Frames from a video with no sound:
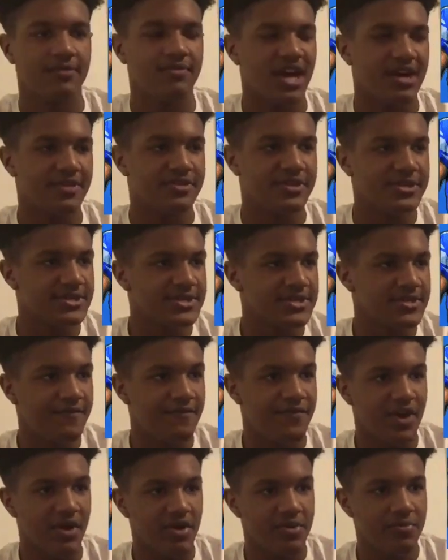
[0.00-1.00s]
Now, this is a
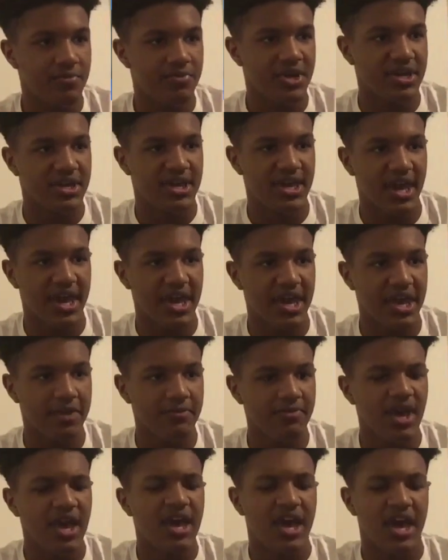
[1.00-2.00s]
very big
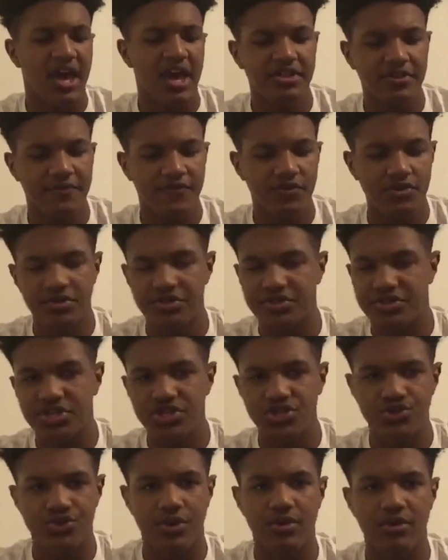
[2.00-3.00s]
game, and if you're the
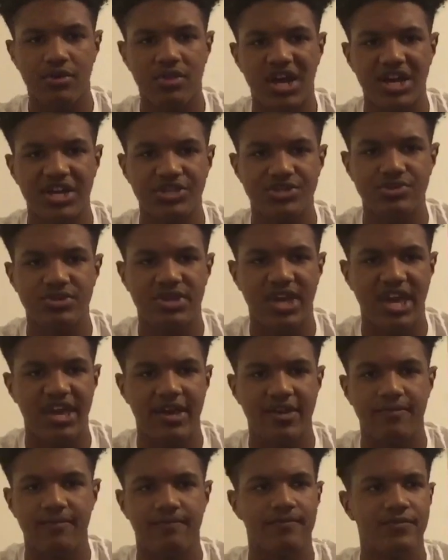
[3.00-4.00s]
Detroit Lions, you
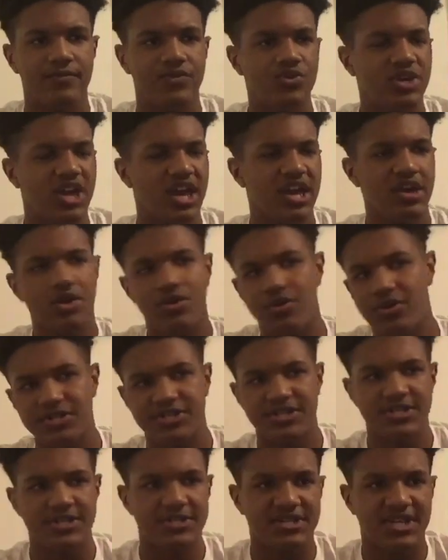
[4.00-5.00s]
can't go
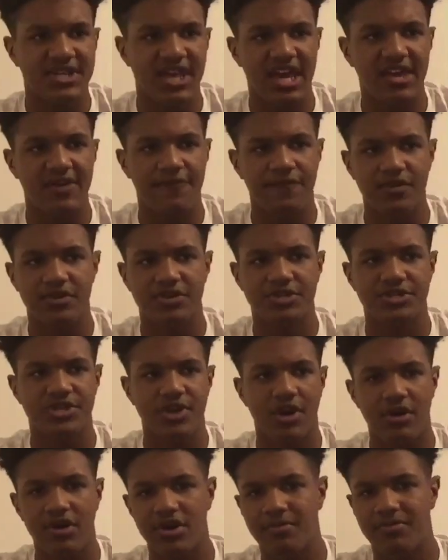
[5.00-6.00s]
into this game feeling
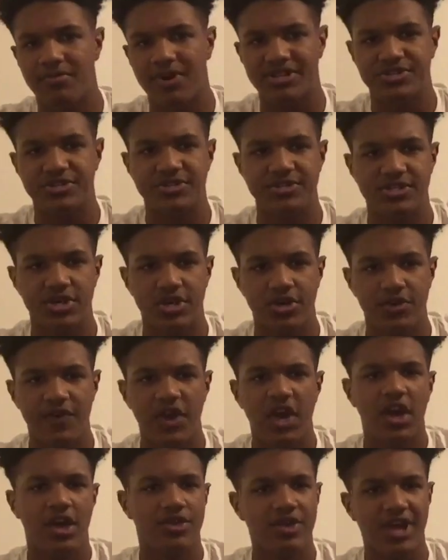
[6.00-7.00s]
sorry about yourself.
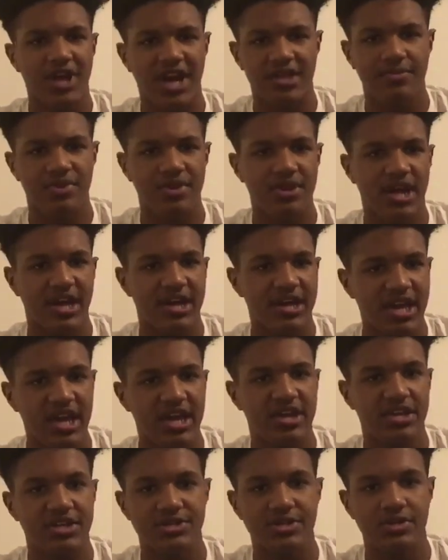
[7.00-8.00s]
You got to be like,
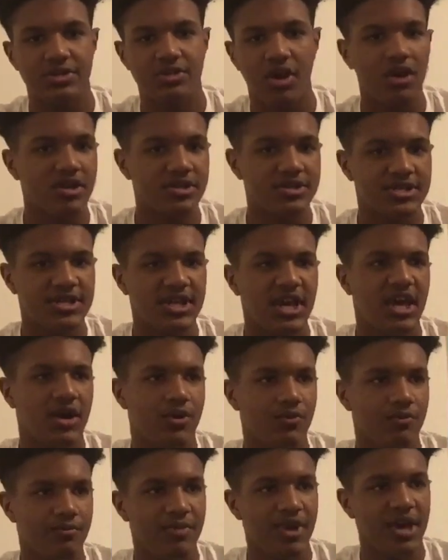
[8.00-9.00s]
hey, it's a loss.
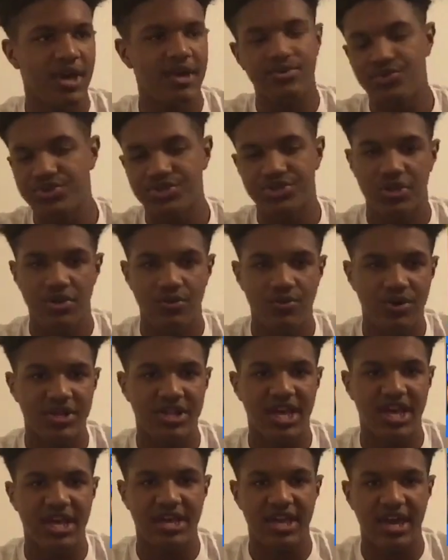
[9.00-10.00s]
Maybe we should have won
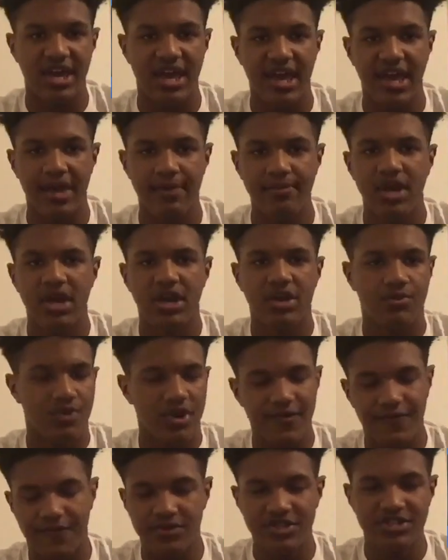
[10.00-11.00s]
that game.
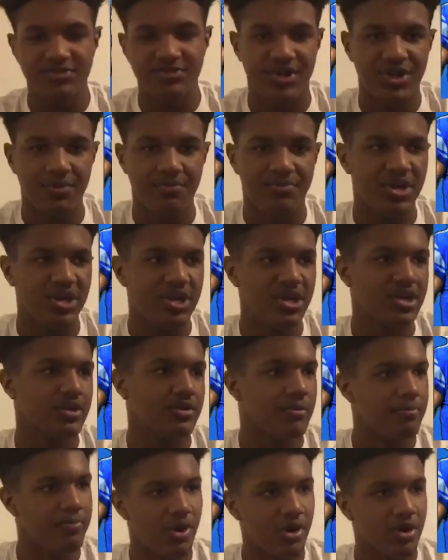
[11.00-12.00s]
Referees played a
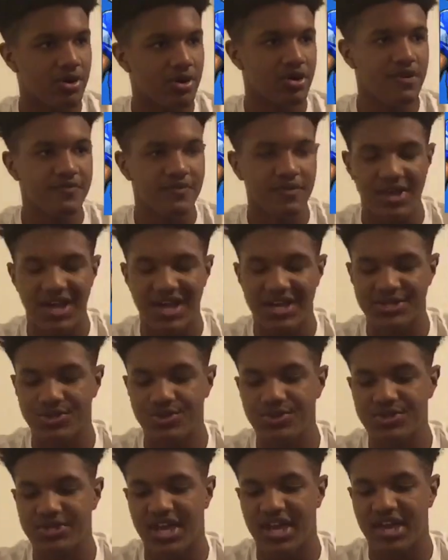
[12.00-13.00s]
big part of the Lions
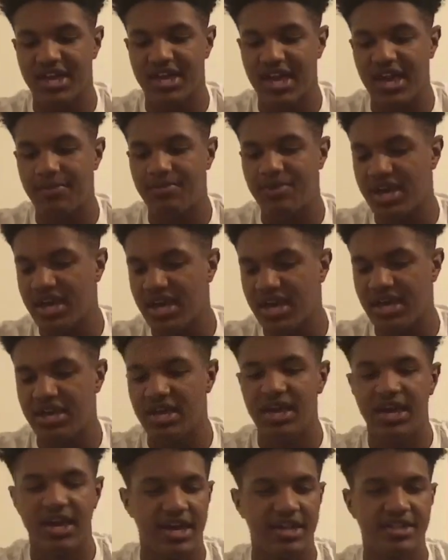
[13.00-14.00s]
losing that game, but
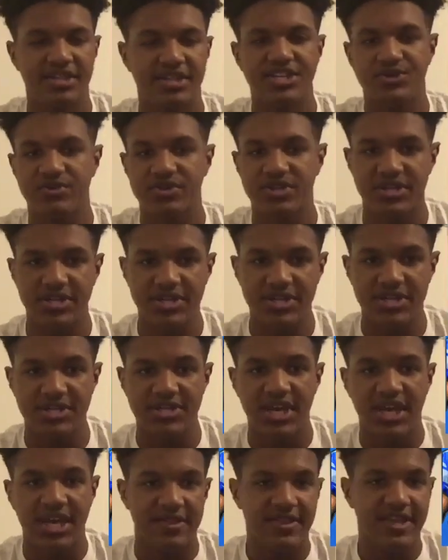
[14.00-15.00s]
hey, it is what it
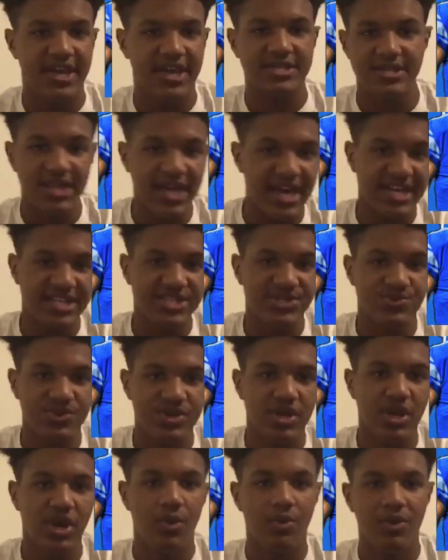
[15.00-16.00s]
is. That's last
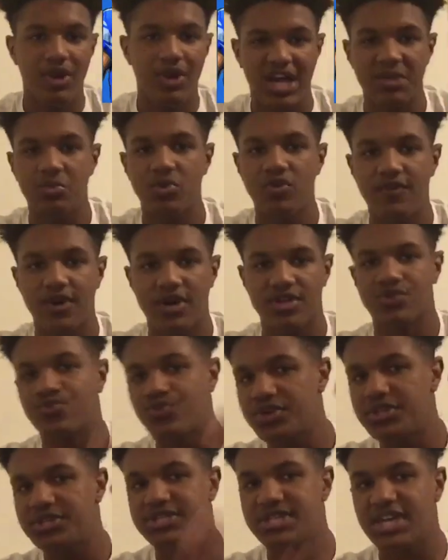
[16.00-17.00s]
week. We got to move on to
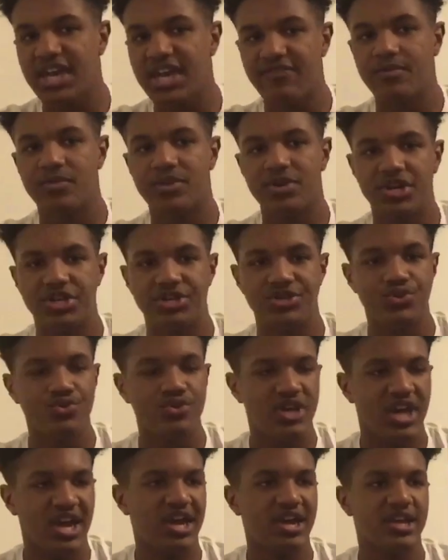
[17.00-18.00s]
week 7 because you
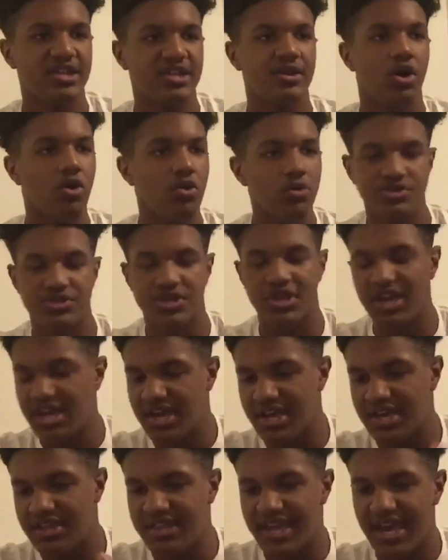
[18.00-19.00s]
can't hold your
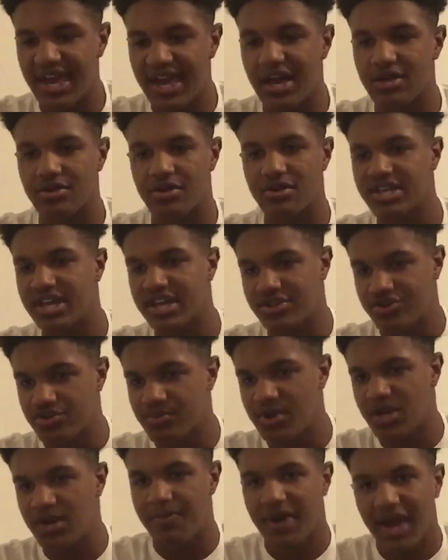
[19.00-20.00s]
head down on that Green
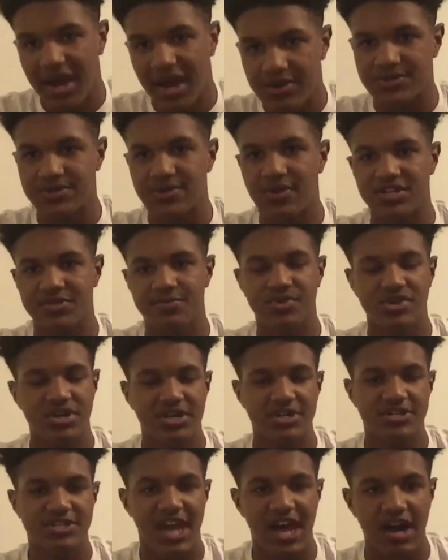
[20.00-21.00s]
Bay Packers loss,
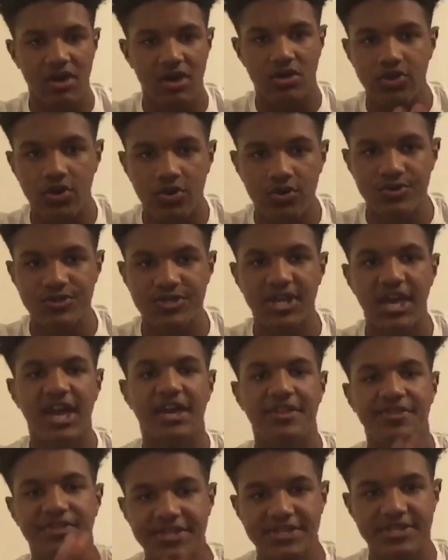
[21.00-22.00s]
because how close
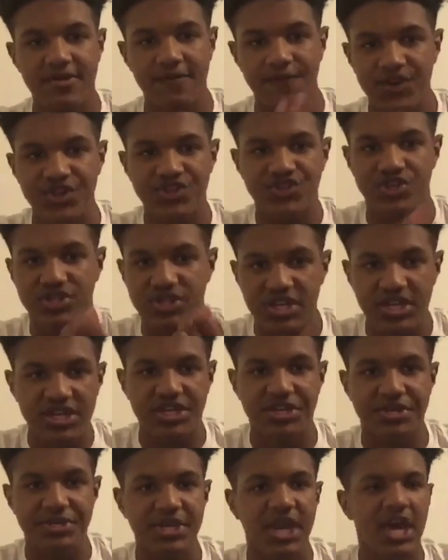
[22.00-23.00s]
this division
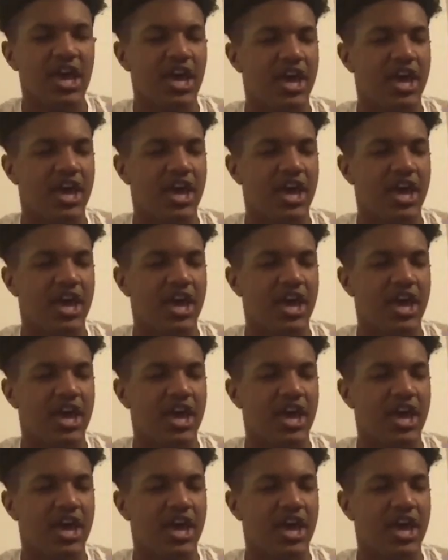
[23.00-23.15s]
is.